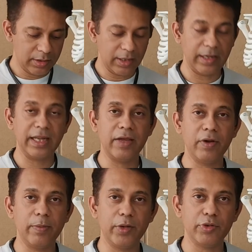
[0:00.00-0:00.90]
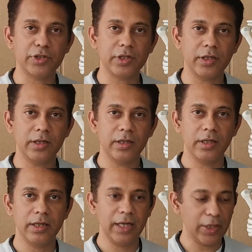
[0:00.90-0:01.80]
the knee will be twisted,
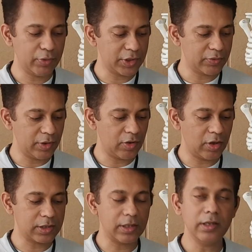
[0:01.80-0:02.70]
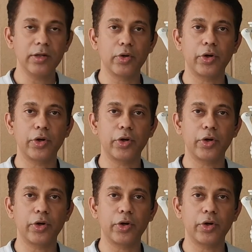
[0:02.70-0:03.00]
knee twist will cause a